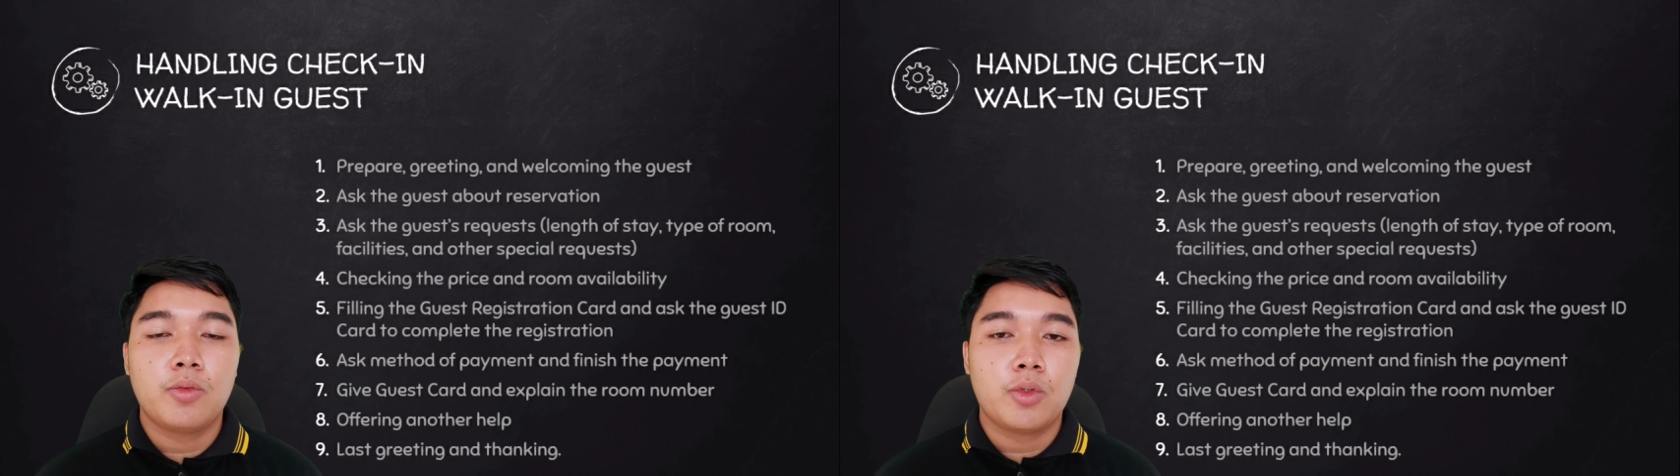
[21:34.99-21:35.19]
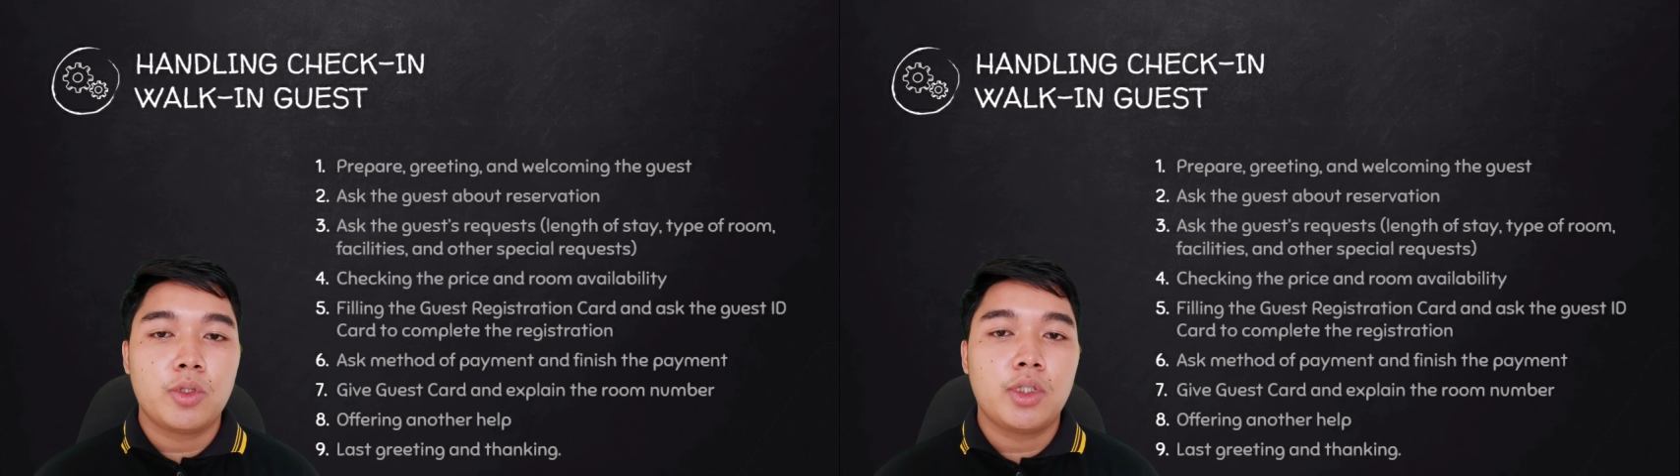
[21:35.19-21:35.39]

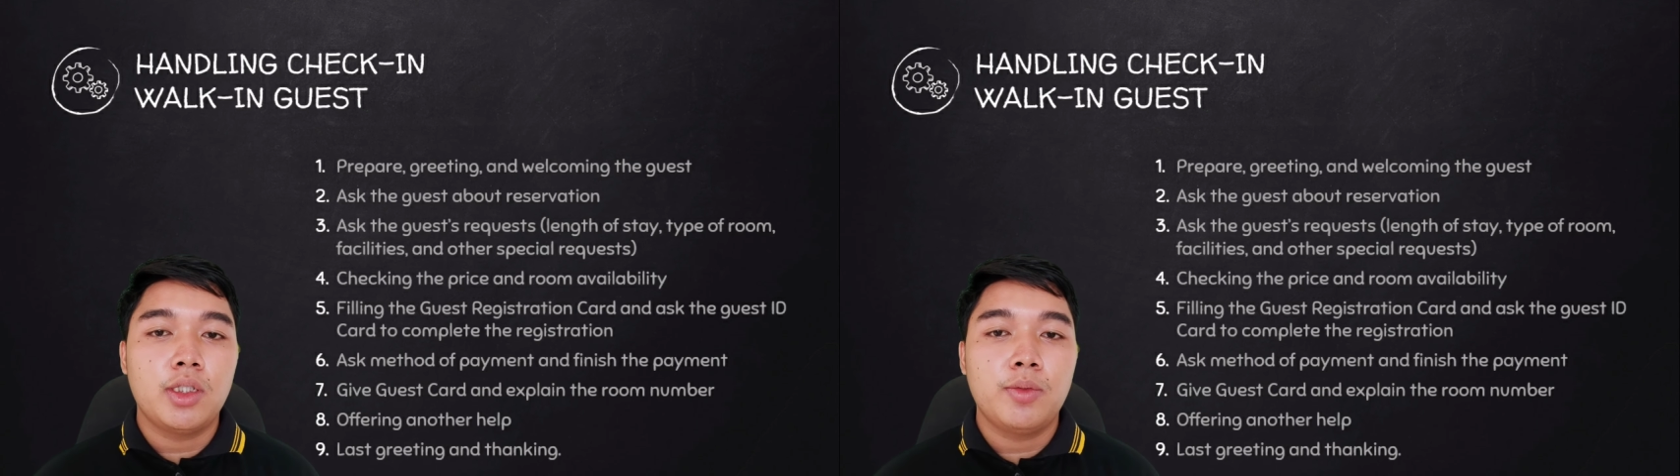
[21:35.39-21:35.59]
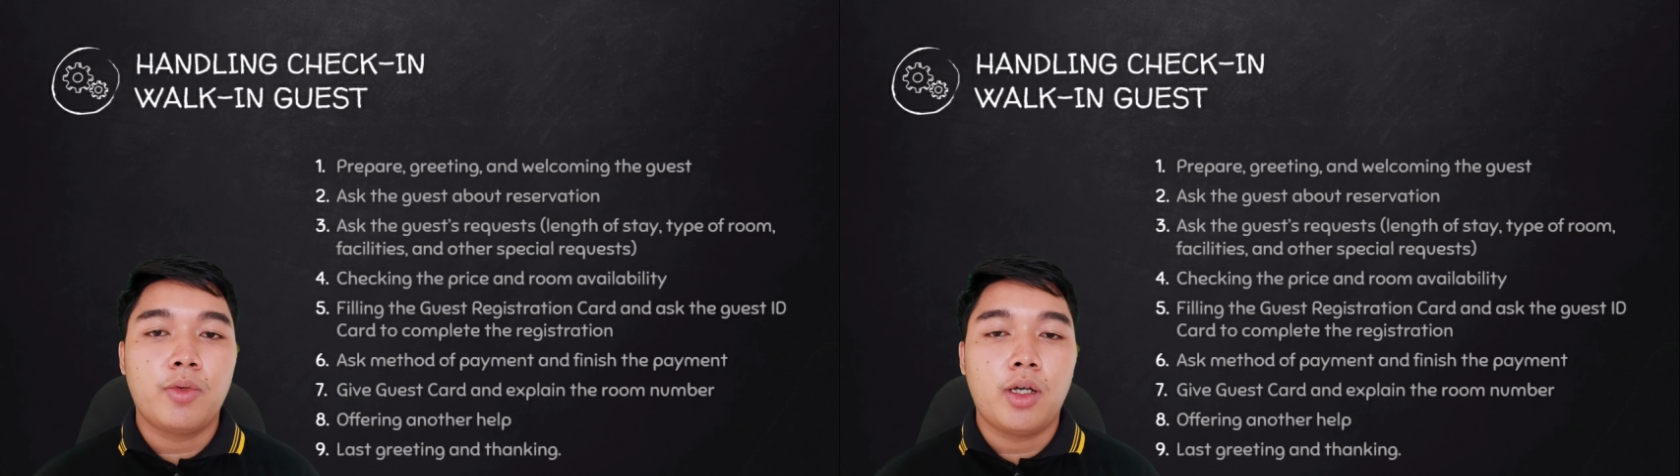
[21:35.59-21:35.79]

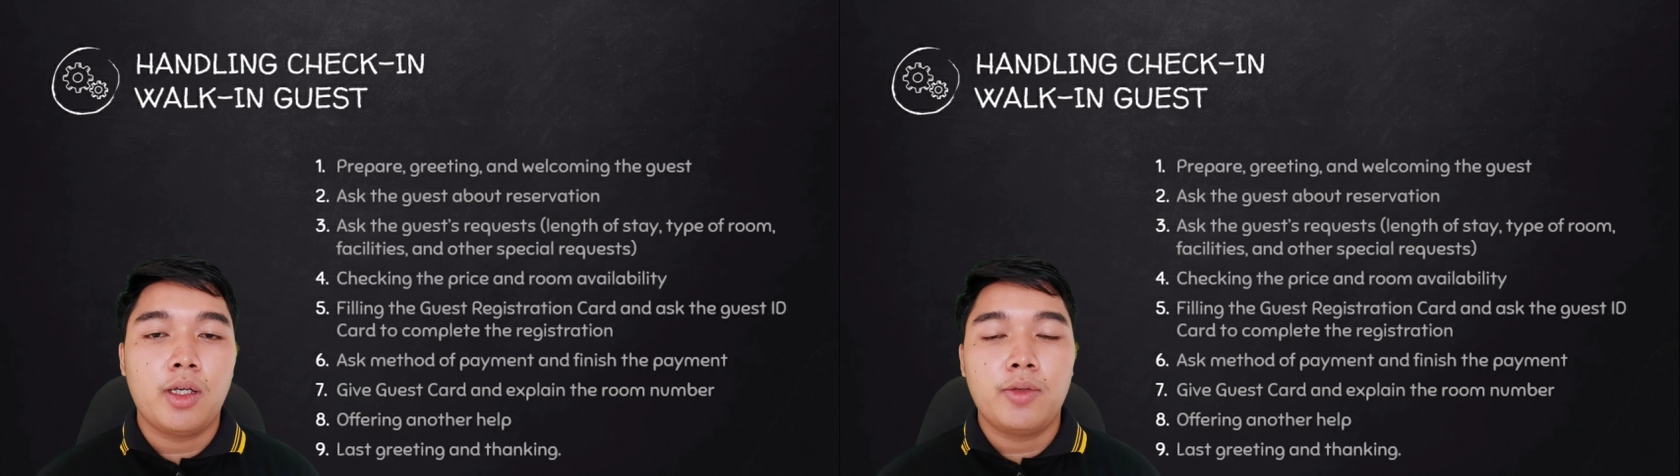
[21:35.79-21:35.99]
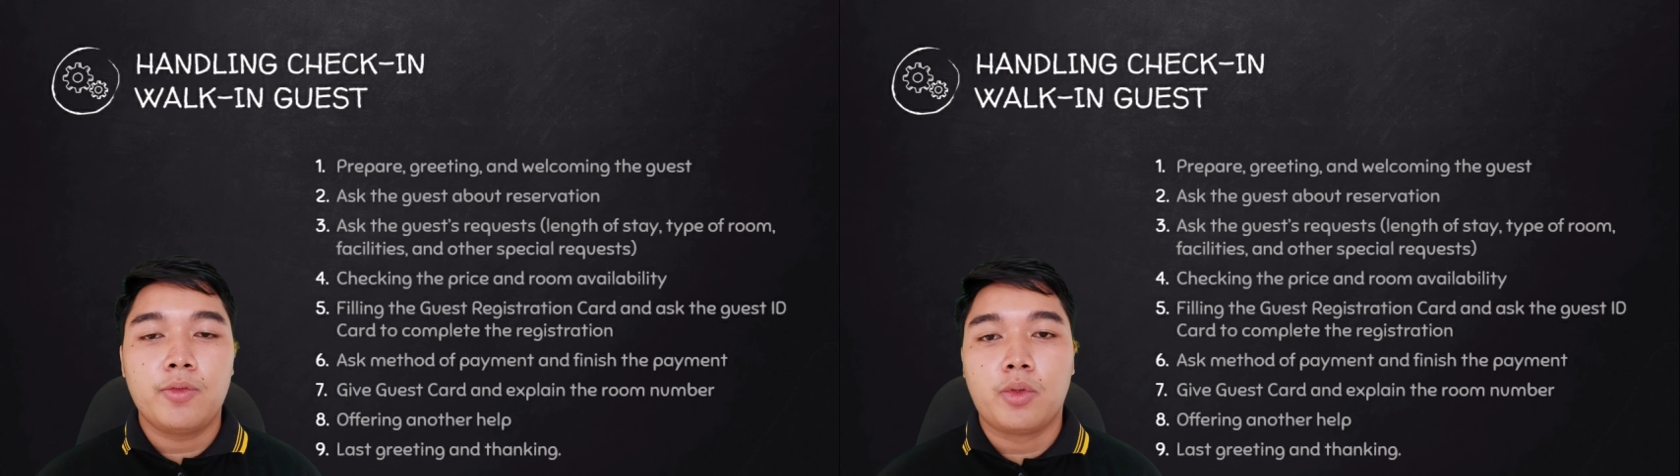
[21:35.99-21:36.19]

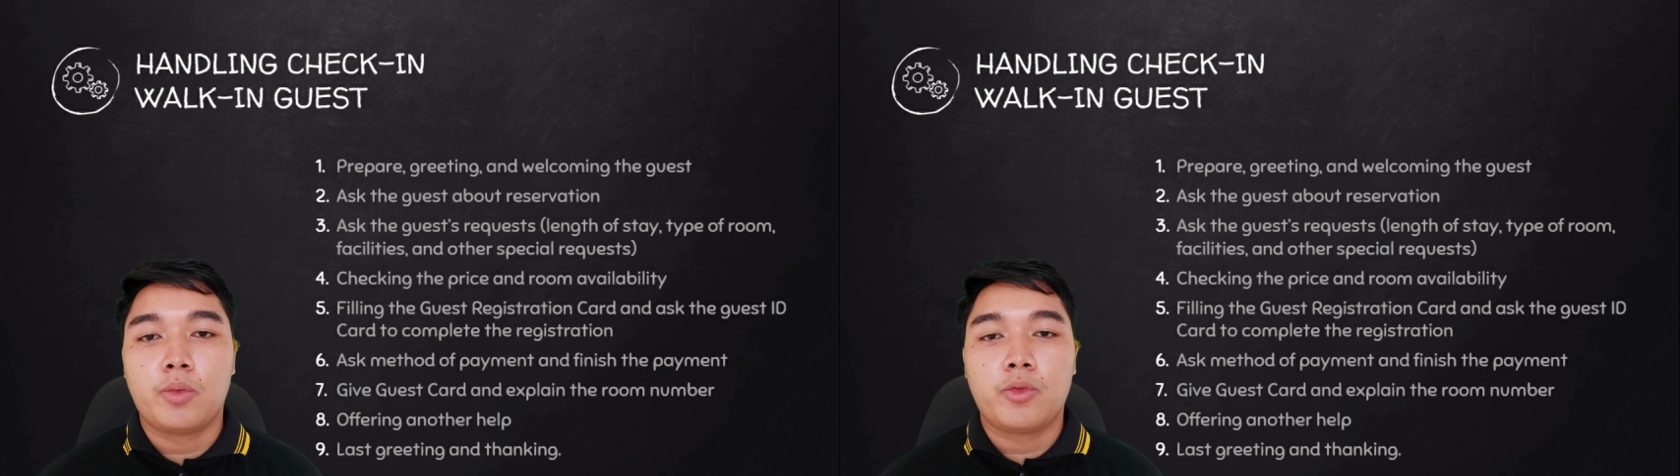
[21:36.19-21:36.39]
45 or